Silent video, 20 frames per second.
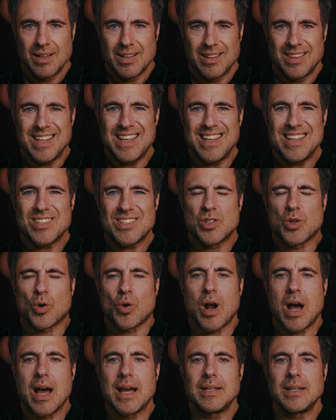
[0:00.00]
These
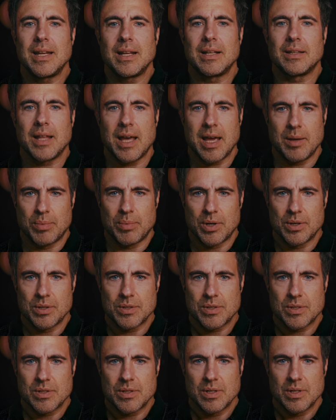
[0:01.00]
grinding
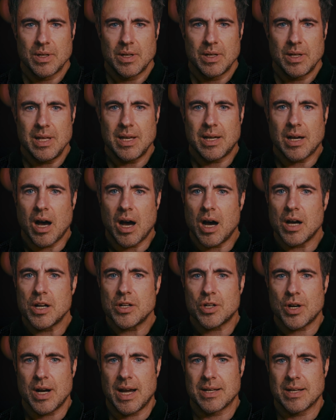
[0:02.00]
labors he
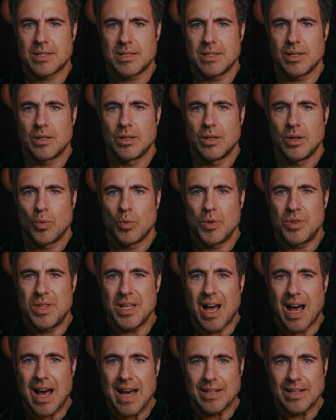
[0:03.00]
contrasted with
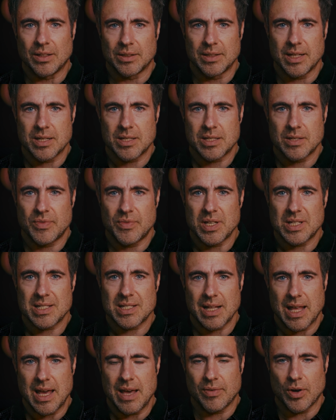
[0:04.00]
the idleness of the
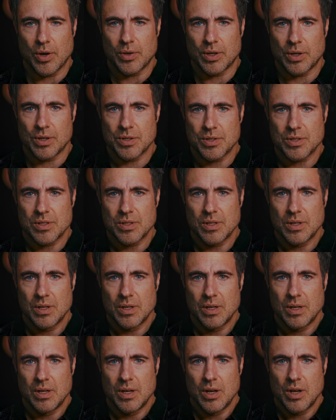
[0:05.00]
slave owners
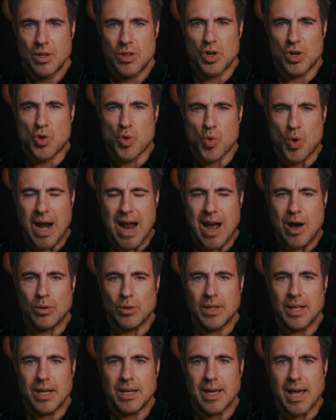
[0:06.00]
the
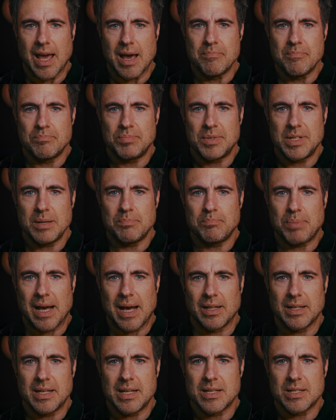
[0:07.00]
growling, empty
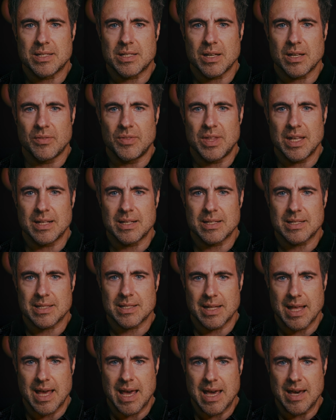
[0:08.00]
bellies of the
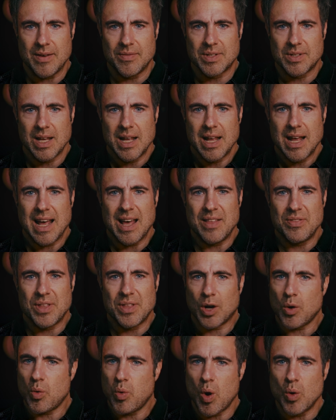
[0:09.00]
enslaved, and
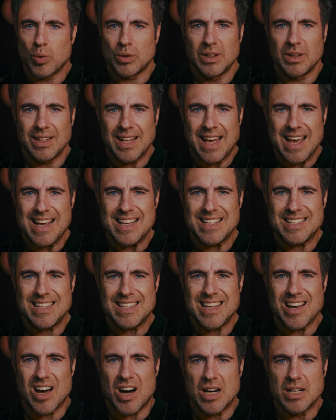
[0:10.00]
the quote,
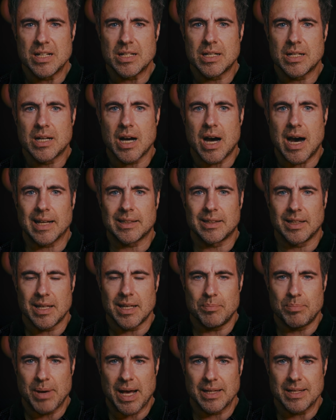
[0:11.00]
lazy,
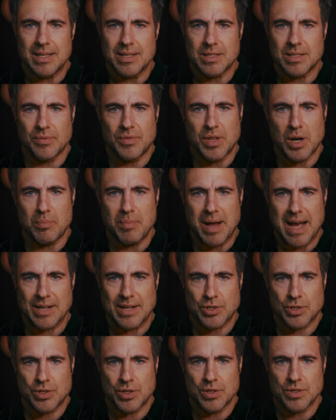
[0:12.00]
ungodly bellies of their
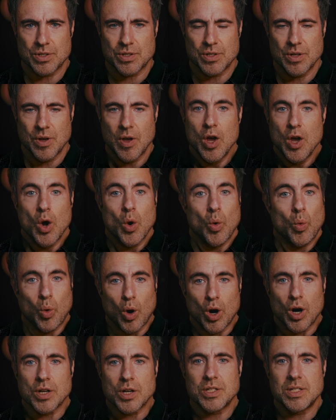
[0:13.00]
masters.
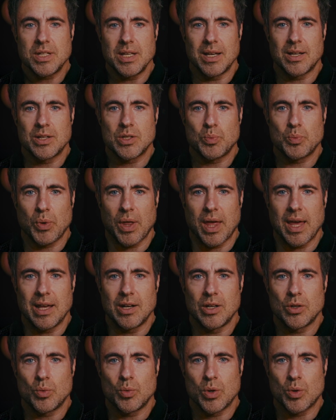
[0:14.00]
Worse, he
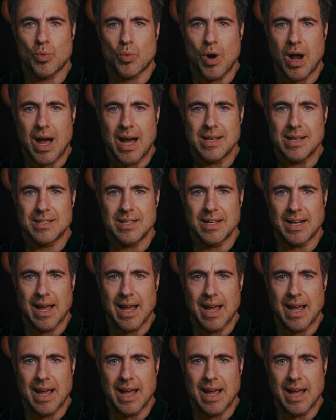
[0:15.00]
explained with rising